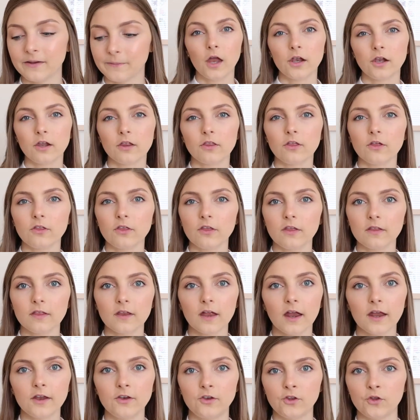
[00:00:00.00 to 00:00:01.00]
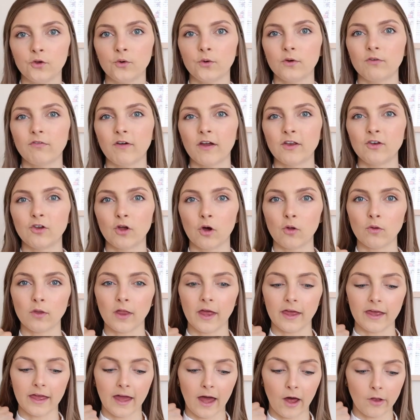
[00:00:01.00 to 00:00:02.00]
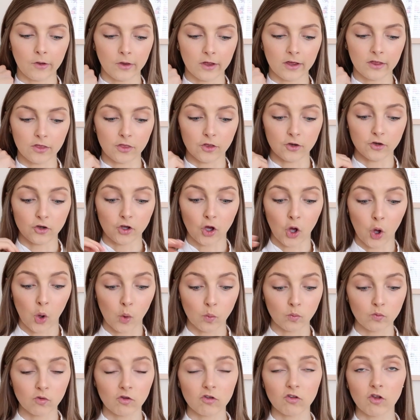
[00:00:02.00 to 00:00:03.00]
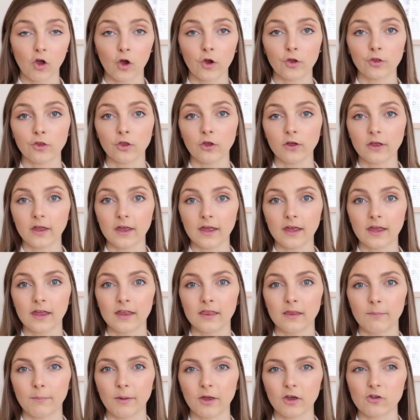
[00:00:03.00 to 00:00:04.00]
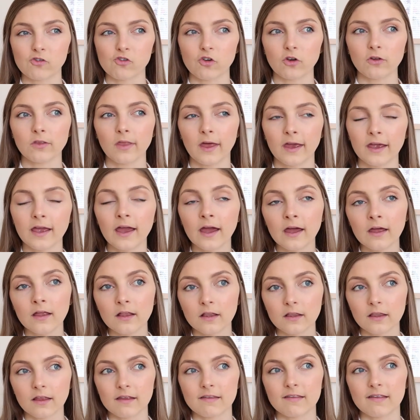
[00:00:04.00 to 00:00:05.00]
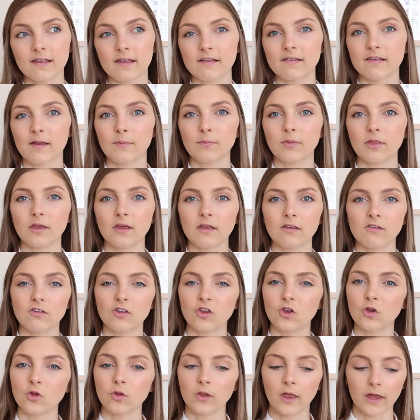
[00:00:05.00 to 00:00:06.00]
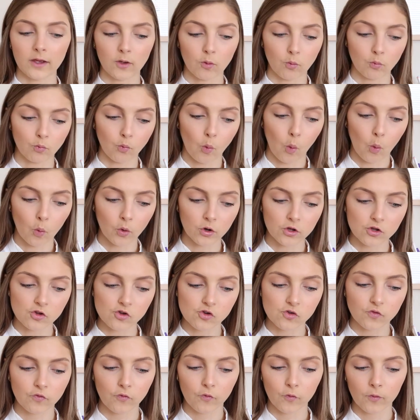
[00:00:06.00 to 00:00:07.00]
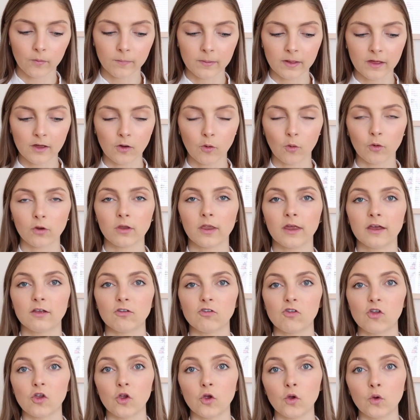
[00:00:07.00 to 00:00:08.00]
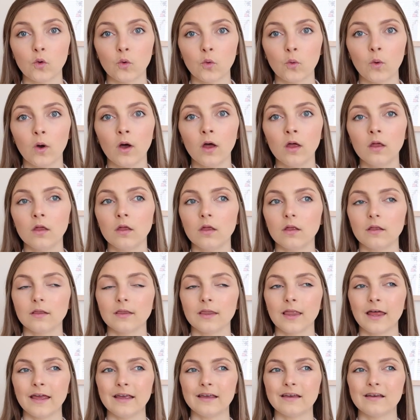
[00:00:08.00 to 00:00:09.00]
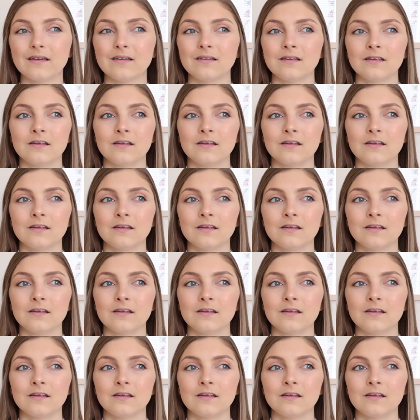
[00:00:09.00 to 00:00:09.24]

Another thing that I do if I don't like how like the tones are looking in the picture, like let's say something is too like orange for me, or like too like,